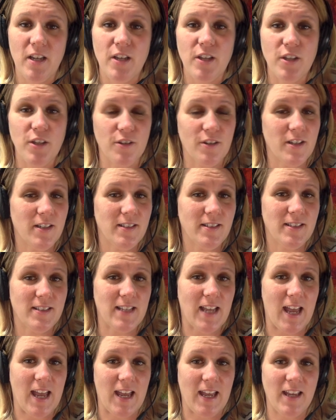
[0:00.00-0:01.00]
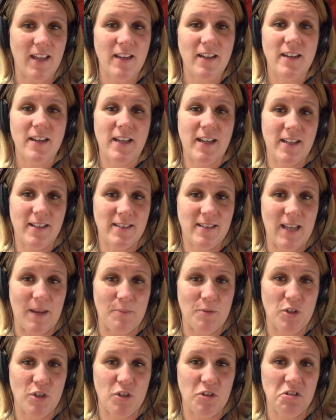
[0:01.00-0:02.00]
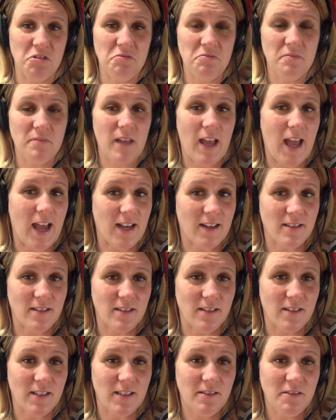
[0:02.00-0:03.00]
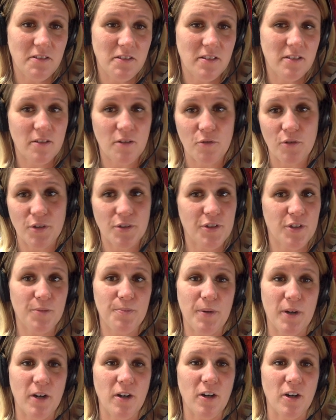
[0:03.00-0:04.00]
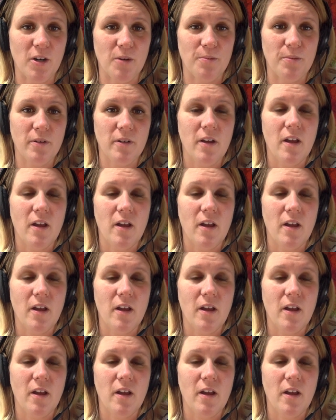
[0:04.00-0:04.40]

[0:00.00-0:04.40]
You could say exceptional, excellent, or superb.